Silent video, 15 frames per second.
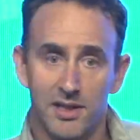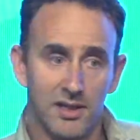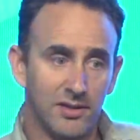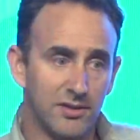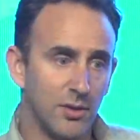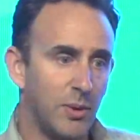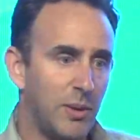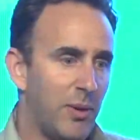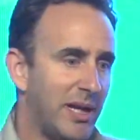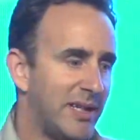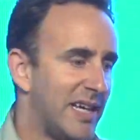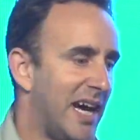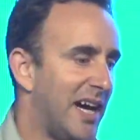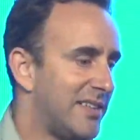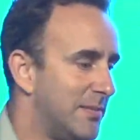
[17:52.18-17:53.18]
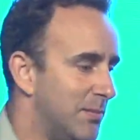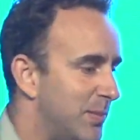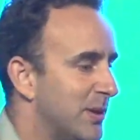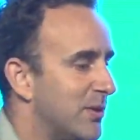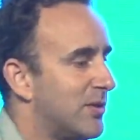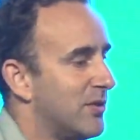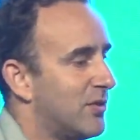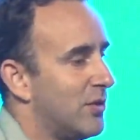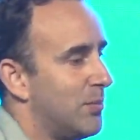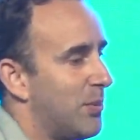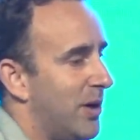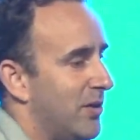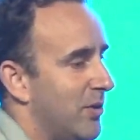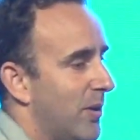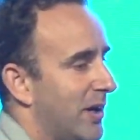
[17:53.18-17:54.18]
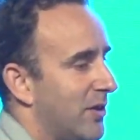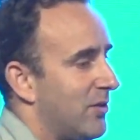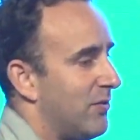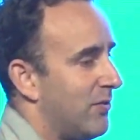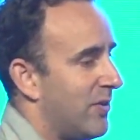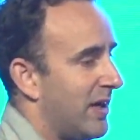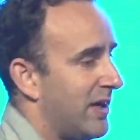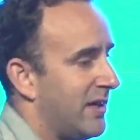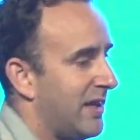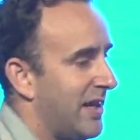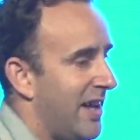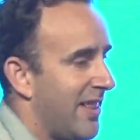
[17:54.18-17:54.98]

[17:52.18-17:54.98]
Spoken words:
And so we went out and built a superannuation fund